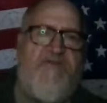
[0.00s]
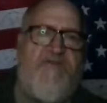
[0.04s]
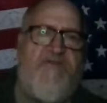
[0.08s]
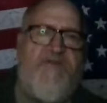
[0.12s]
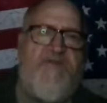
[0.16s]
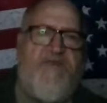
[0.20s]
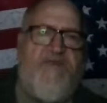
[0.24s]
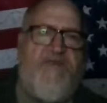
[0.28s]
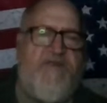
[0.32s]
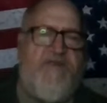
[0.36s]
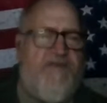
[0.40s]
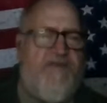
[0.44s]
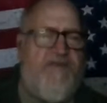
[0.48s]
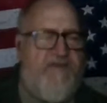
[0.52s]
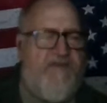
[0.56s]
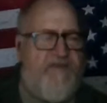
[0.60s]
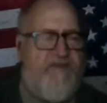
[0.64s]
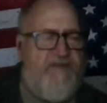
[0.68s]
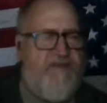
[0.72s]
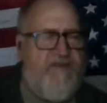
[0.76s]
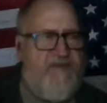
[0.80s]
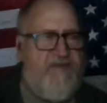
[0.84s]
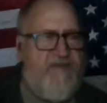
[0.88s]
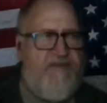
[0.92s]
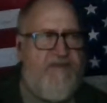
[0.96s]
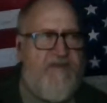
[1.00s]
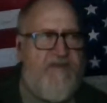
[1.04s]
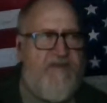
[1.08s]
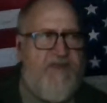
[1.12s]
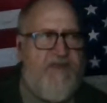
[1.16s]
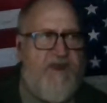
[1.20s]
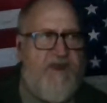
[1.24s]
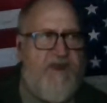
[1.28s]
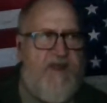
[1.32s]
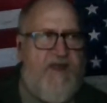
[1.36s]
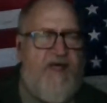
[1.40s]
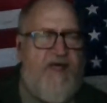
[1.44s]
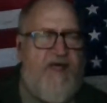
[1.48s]
it.
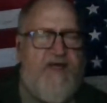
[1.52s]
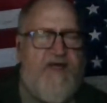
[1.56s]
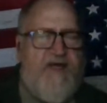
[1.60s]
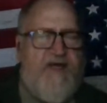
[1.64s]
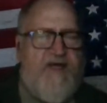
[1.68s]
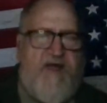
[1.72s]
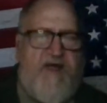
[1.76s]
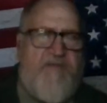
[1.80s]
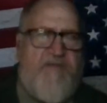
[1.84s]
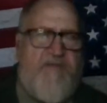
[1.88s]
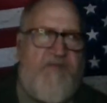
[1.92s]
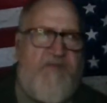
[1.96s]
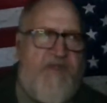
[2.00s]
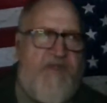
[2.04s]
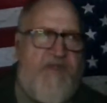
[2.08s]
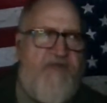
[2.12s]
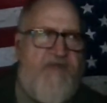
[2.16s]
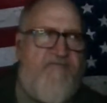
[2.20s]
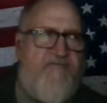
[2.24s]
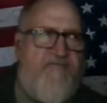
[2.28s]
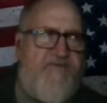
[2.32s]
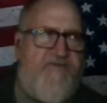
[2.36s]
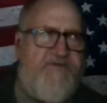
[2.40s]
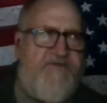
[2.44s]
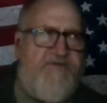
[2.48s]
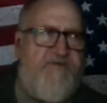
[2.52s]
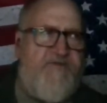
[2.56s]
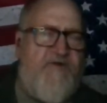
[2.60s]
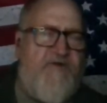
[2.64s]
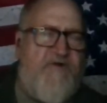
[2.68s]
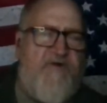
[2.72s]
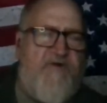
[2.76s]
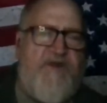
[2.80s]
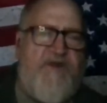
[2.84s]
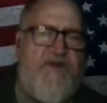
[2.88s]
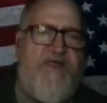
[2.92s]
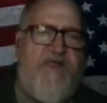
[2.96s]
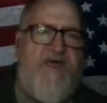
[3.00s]
And I kind of believe the
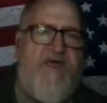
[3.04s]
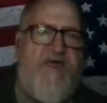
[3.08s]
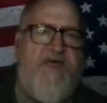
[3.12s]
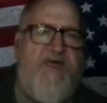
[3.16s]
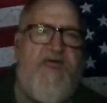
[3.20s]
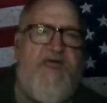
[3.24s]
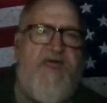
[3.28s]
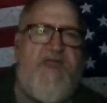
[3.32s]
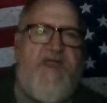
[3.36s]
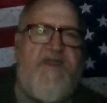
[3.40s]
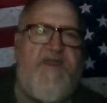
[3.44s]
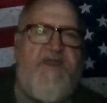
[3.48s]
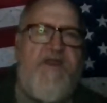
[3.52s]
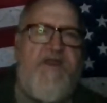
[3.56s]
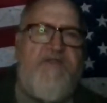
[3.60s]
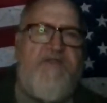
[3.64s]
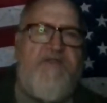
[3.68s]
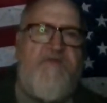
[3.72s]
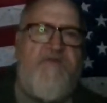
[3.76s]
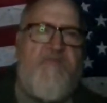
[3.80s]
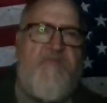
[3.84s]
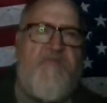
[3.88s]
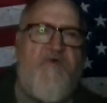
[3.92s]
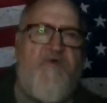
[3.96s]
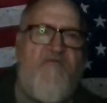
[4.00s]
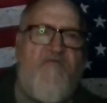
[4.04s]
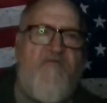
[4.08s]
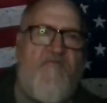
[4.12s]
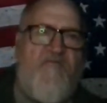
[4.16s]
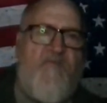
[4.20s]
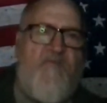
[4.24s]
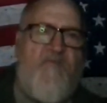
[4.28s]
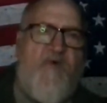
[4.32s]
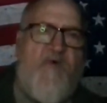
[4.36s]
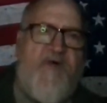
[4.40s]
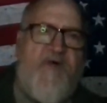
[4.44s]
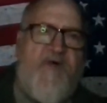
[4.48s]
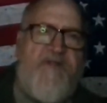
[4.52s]
story. He did it to prove a
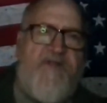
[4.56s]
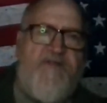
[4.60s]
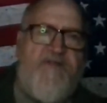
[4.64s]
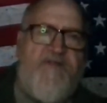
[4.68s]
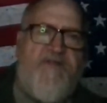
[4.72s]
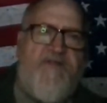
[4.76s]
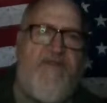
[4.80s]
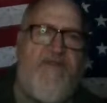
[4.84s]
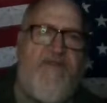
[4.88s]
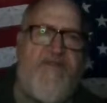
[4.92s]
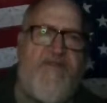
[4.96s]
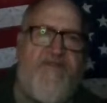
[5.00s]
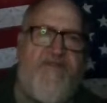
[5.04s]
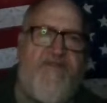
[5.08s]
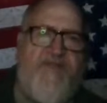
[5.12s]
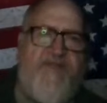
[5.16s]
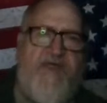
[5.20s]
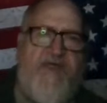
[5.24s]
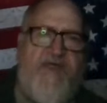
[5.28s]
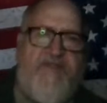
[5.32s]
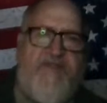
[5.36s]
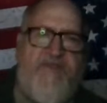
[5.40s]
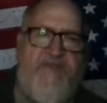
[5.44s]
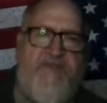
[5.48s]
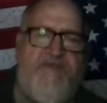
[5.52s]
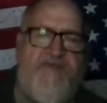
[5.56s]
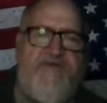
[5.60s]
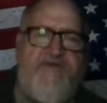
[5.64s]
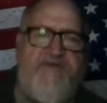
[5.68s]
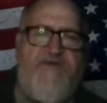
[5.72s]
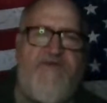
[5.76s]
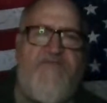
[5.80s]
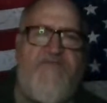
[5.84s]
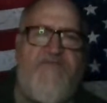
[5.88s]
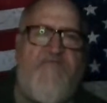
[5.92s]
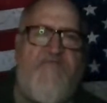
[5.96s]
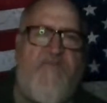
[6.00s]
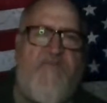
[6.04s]
point that this
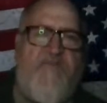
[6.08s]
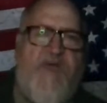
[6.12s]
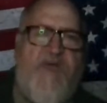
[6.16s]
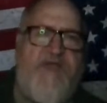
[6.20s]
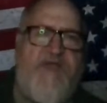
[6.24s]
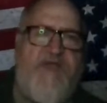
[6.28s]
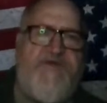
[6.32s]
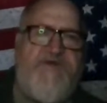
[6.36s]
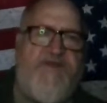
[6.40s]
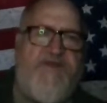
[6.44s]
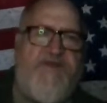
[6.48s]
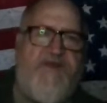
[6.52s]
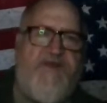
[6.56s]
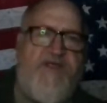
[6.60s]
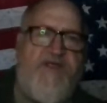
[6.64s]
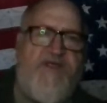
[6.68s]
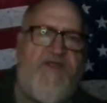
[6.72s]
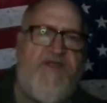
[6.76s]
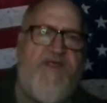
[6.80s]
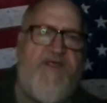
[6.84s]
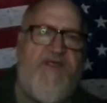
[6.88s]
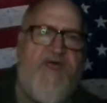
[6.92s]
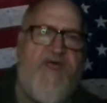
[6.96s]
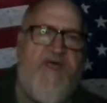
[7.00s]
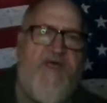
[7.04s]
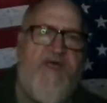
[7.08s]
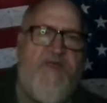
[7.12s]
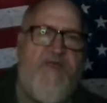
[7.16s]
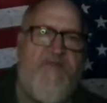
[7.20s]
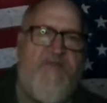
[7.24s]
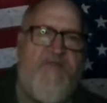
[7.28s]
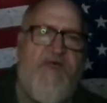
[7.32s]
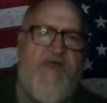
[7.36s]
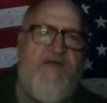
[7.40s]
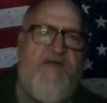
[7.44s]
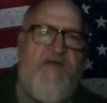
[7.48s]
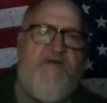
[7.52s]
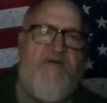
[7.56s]
is information that
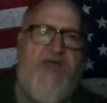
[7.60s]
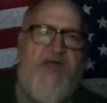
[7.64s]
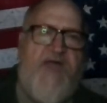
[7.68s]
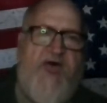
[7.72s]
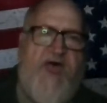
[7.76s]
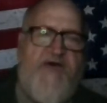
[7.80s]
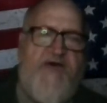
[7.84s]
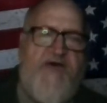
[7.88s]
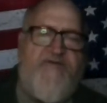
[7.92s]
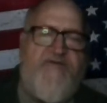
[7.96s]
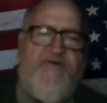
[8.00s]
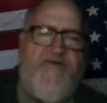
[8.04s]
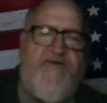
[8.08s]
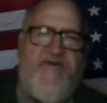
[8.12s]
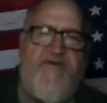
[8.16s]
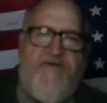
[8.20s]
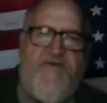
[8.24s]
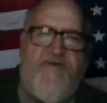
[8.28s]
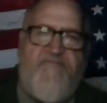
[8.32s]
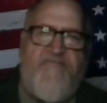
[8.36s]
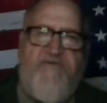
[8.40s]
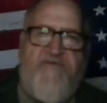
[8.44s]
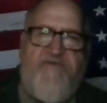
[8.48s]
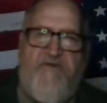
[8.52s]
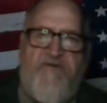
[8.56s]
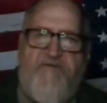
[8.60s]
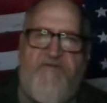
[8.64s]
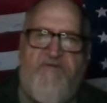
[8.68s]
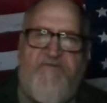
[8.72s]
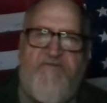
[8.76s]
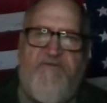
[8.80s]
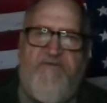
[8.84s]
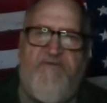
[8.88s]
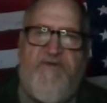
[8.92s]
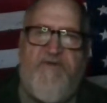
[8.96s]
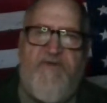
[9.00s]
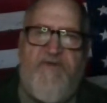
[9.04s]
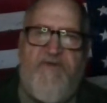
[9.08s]
they are gathering of you,
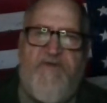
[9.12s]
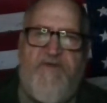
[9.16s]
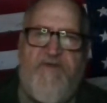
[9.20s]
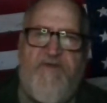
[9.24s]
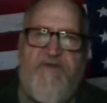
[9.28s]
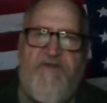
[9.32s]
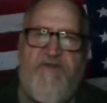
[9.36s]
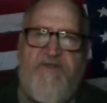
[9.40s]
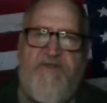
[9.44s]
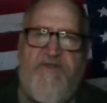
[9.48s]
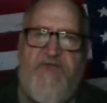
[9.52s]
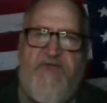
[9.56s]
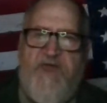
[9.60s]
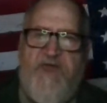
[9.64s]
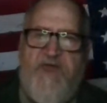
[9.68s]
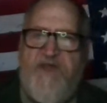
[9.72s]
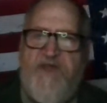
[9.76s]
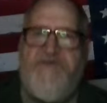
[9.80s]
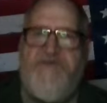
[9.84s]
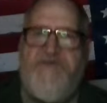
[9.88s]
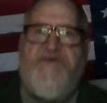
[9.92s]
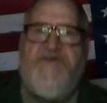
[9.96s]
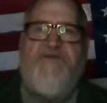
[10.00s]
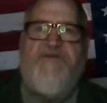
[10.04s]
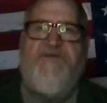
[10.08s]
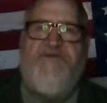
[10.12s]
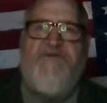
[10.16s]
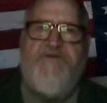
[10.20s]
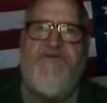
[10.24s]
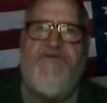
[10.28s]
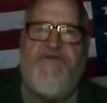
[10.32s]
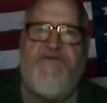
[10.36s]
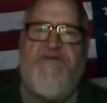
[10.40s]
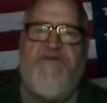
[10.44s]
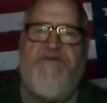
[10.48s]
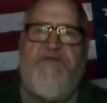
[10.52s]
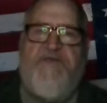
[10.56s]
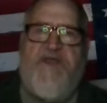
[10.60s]
innocents,
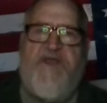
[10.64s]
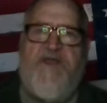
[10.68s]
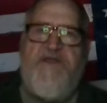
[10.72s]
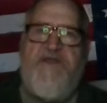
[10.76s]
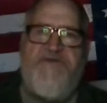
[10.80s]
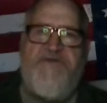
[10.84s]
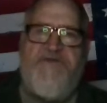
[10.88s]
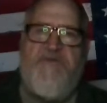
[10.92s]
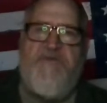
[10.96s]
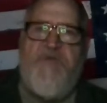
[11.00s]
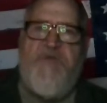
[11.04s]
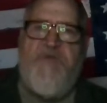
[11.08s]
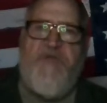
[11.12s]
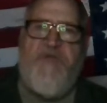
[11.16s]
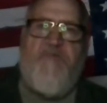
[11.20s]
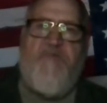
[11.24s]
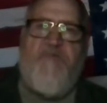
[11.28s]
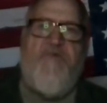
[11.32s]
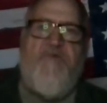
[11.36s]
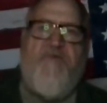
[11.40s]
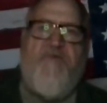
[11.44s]
innocent people,